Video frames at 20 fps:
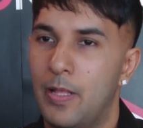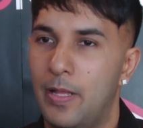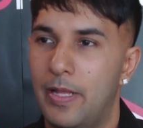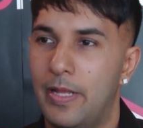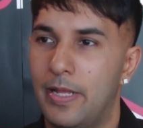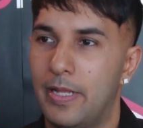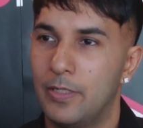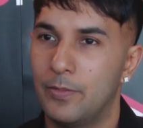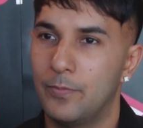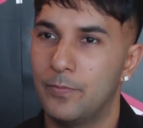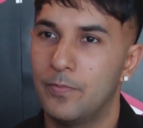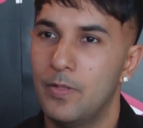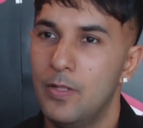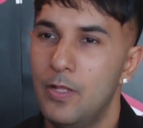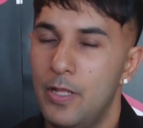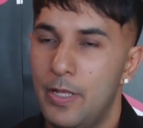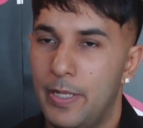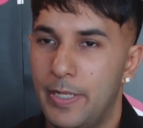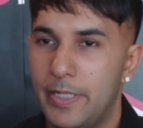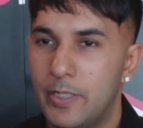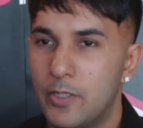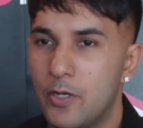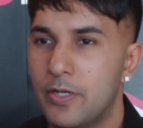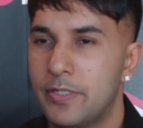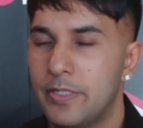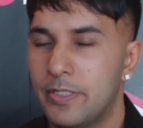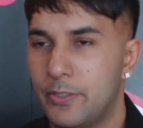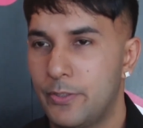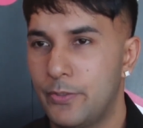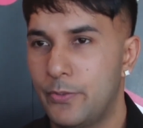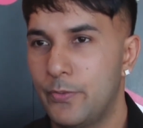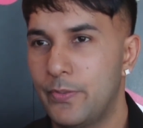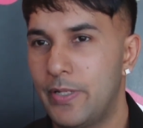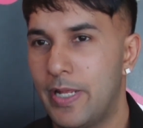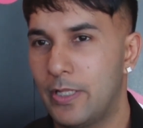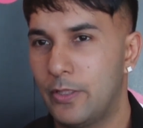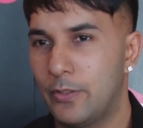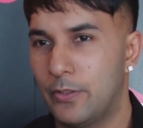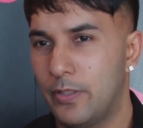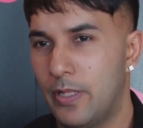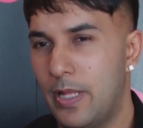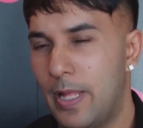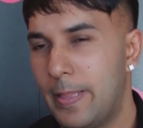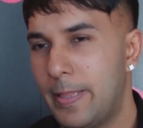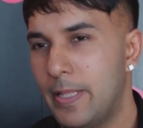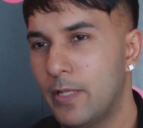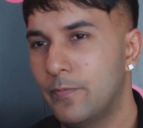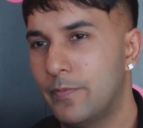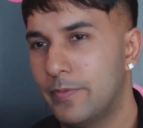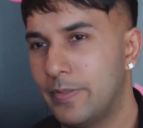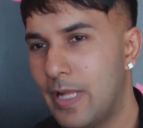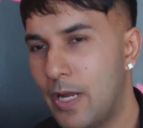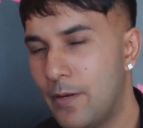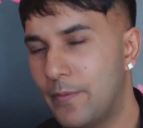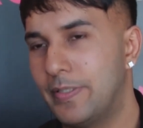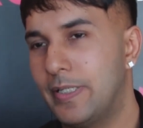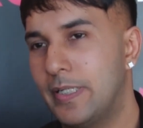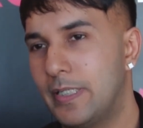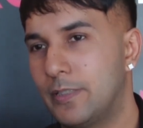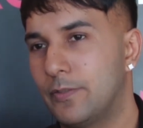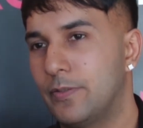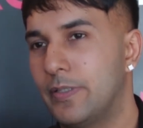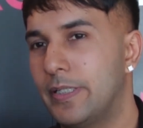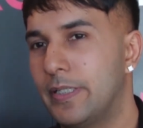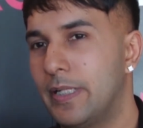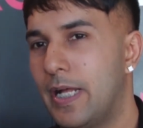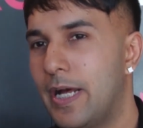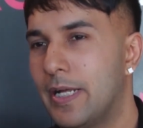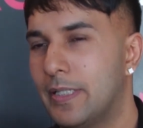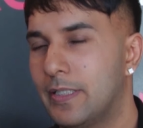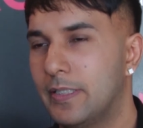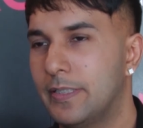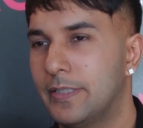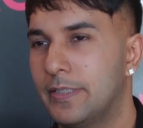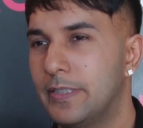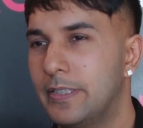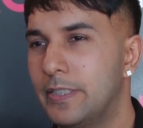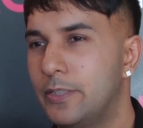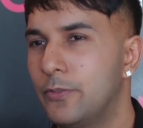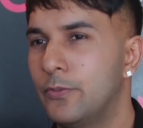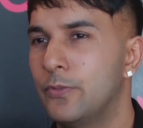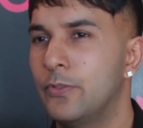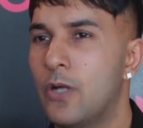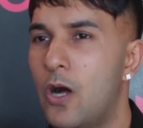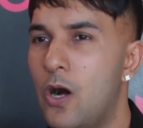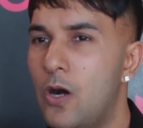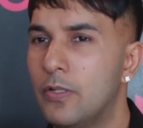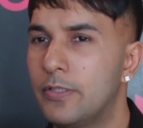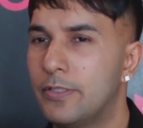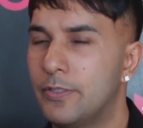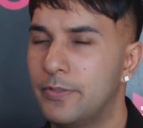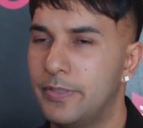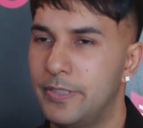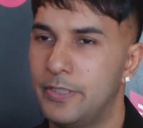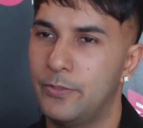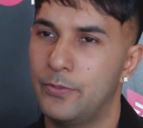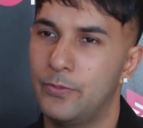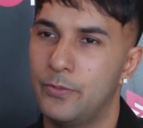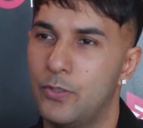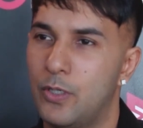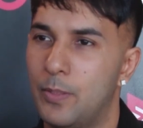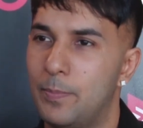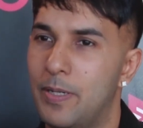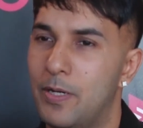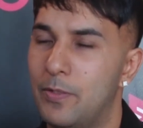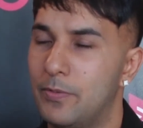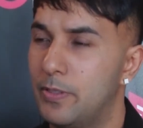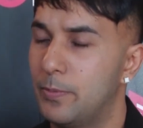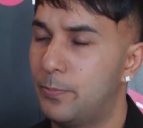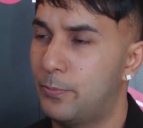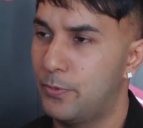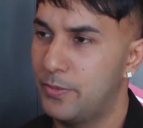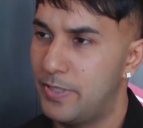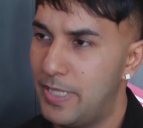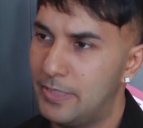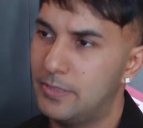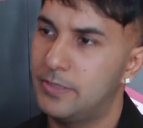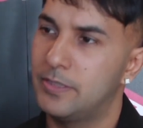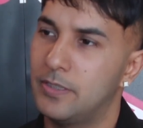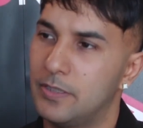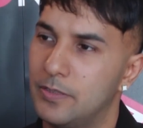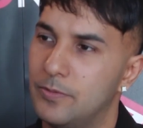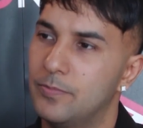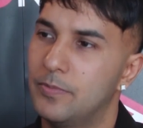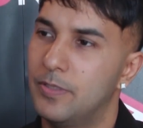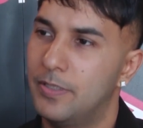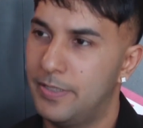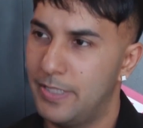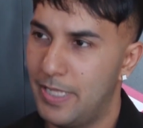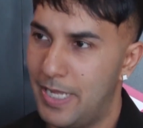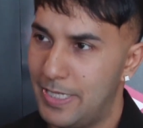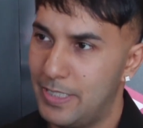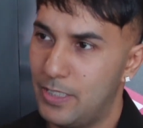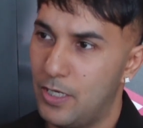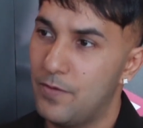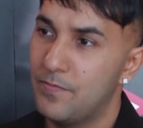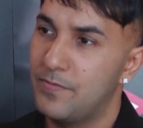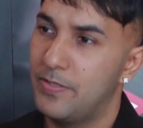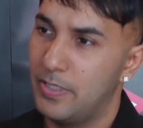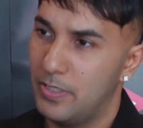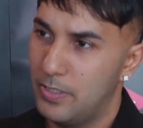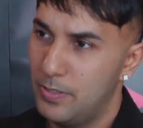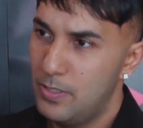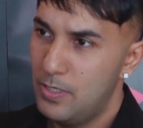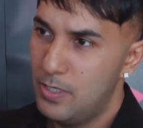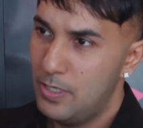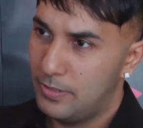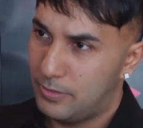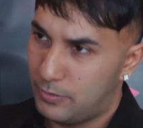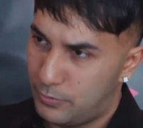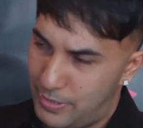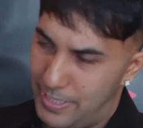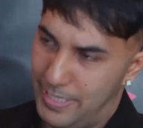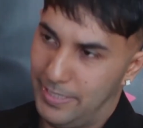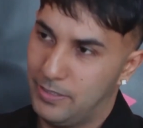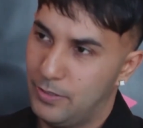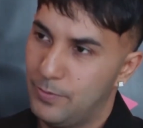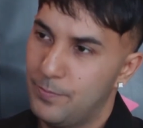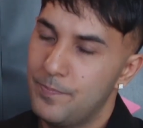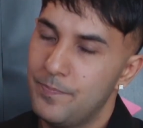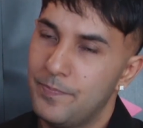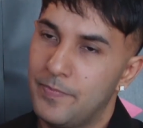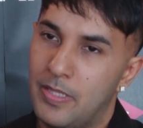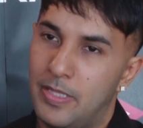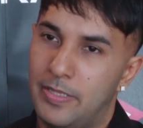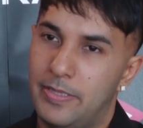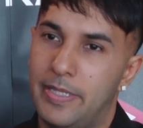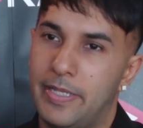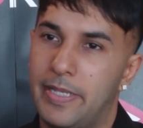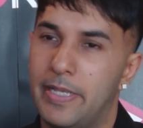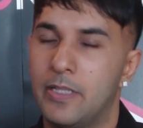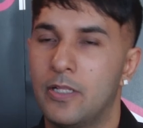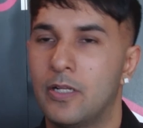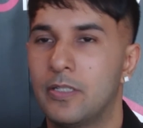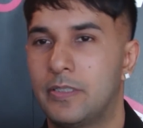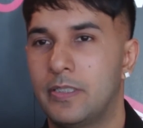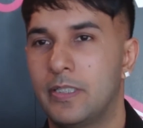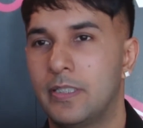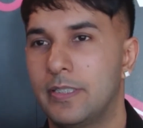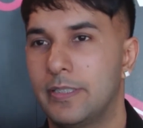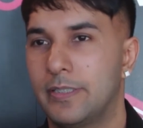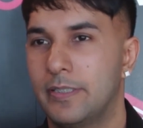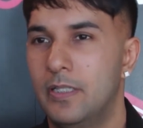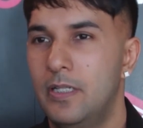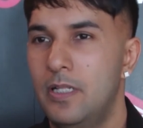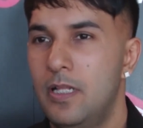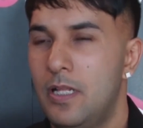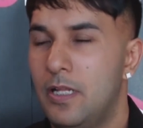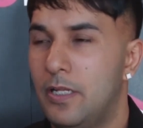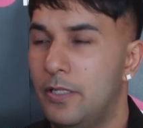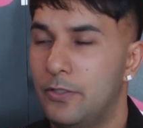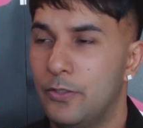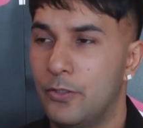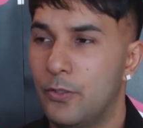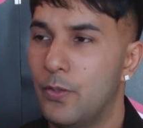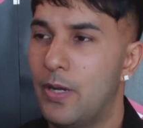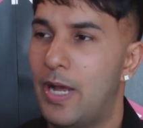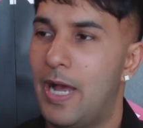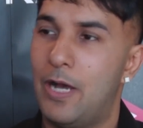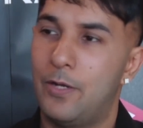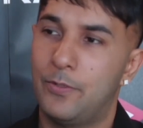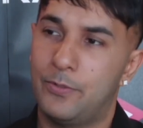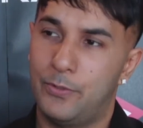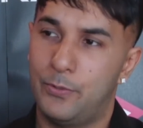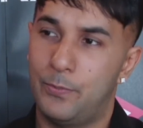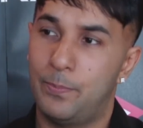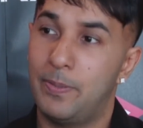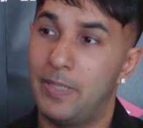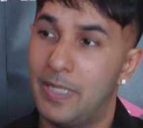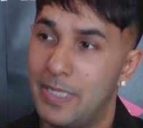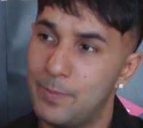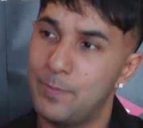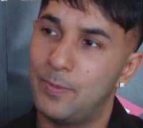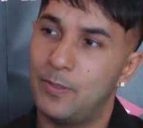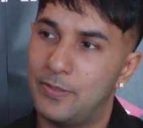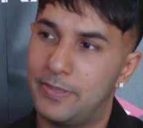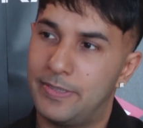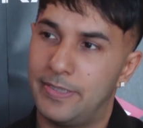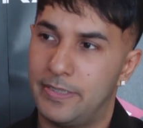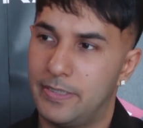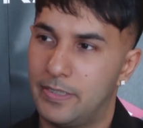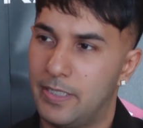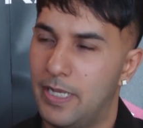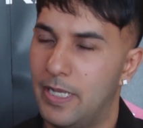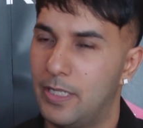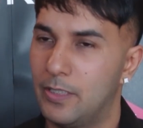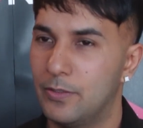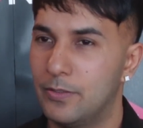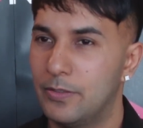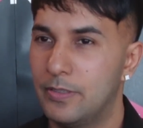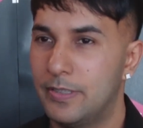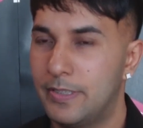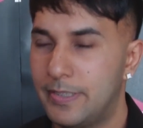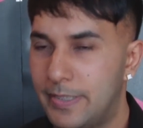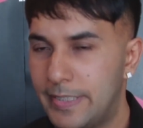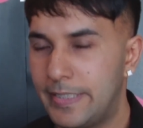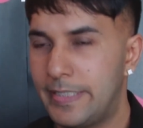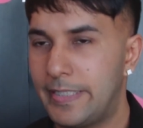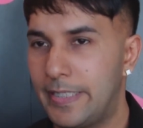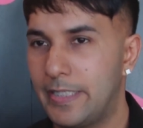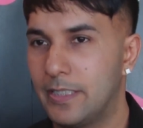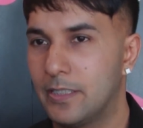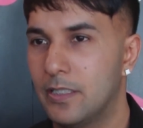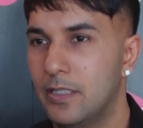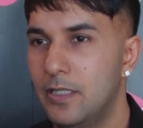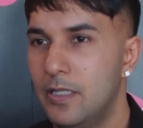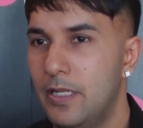And in order to do that, I think nowadays, right, artists also need to know about the production side of the track. They cannot just know how to play music and sing it.